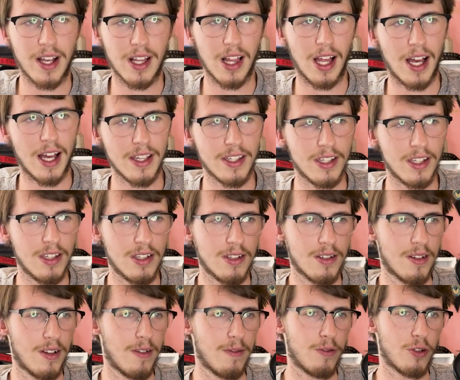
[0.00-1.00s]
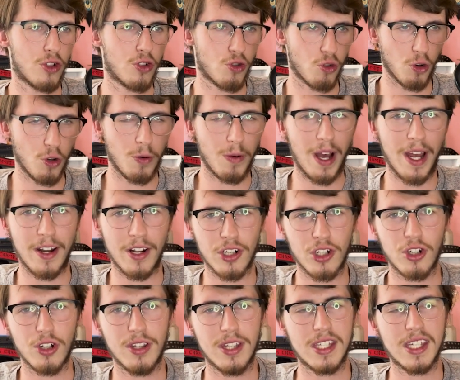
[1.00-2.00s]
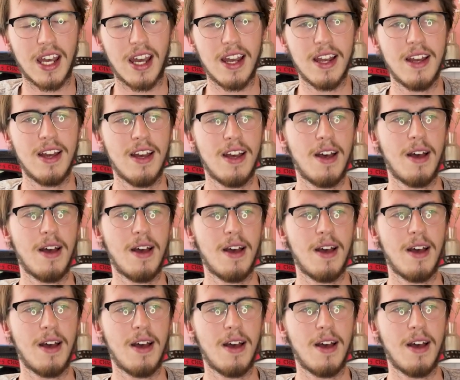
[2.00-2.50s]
classes, for strawweight, I should say.